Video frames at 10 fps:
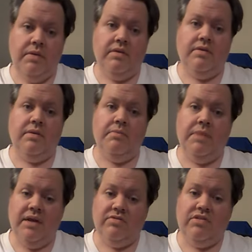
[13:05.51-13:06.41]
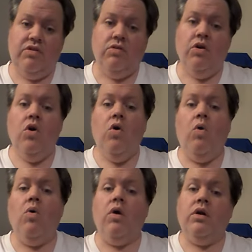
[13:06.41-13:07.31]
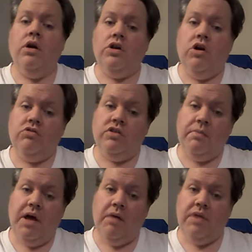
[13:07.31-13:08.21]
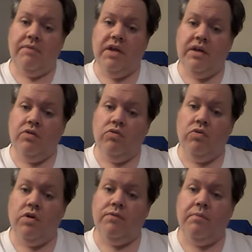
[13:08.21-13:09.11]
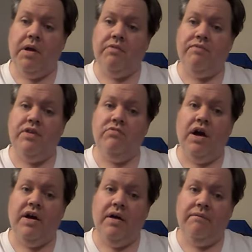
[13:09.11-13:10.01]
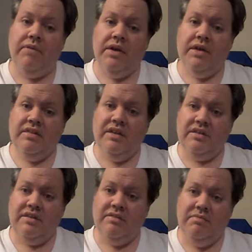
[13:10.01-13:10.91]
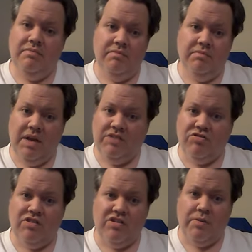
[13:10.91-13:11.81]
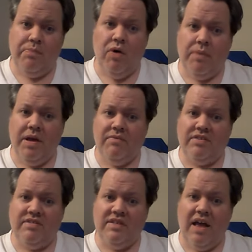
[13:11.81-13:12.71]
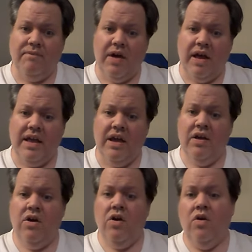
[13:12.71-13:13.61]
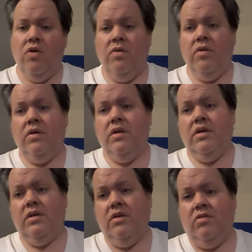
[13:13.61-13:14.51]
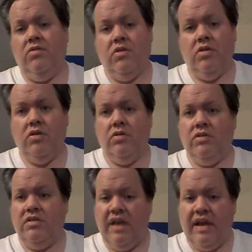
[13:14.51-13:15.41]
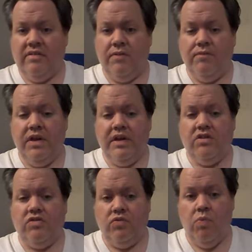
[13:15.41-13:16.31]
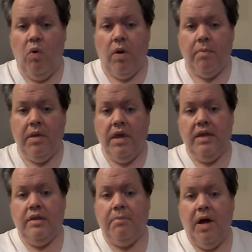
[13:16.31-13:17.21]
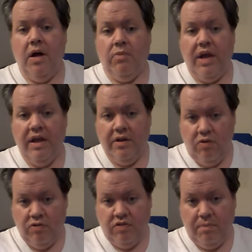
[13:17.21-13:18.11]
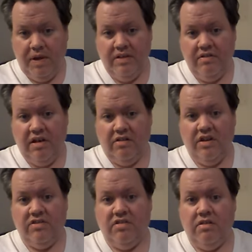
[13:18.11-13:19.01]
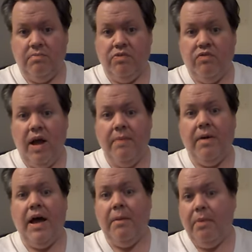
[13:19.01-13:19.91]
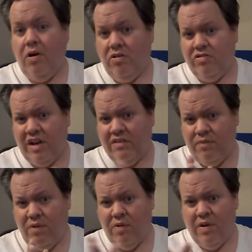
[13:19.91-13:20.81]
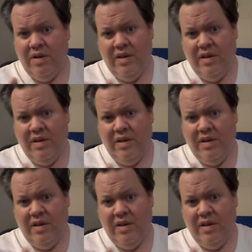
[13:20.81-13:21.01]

this past year. Or go to the bottom left-hand corner for my review of the major disappointment of a sci-fi horror disaster flick, The Swarm. In the bottom right-hand corner is a button you can click to subscribe. I apologize for